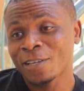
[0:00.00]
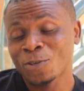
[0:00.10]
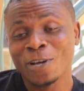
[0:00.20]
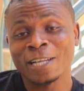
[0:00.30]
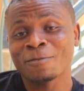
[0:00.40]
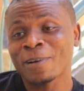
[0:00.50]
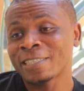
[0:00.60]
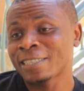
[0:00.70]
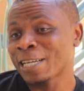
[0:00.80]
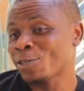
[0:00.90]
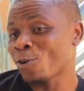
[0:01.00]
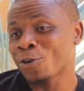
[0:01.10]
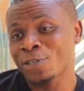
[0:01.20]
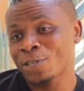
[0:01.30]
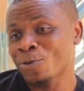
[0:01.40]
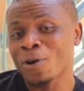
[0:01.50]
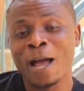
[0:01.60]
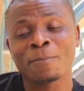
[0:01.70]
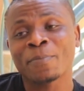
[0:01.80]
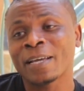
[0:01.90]
You can imagine I scored Rio,
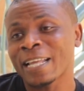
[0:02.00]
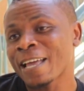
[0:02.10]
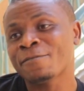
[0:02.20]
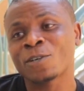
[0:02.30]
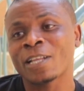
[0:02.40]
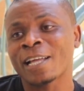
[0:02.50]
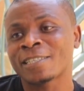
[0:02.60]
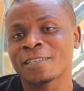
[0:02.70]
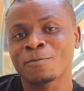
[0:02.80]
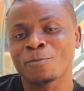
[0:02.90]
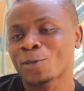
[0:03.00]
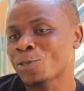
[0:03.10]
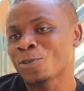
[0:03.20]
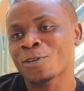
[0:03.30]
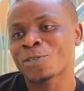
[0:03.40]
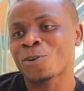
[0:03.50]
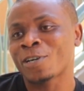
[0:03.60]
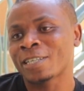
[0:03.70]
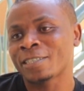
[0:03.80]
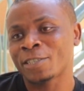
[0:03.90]
APR, every other team, but not
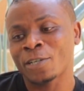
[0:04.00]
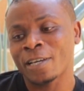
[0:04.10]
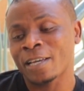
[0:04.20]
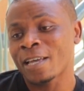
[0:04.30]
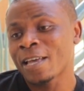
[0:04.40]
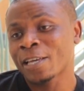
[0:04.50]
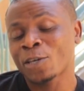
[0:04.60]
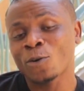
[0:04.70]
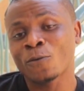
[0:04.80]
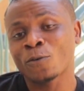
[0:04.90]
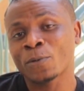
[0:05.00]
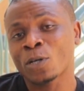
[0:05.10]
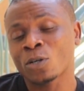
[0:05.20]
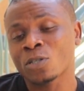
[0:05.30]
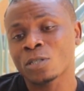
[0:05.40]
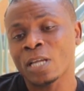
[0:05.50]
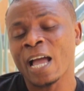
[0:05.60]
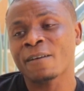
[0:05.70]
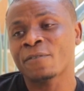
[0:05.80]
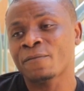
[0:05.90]
scoring uh, because they
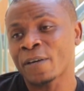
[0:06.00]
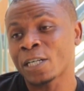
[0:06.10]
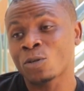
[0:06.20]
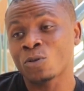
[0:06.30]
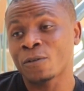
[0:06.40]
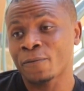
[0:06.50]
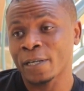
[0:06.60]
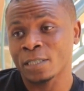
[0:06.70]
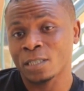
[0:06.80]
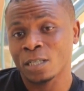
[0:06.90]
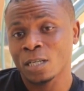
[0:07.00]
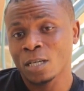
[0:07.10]
have a very good defense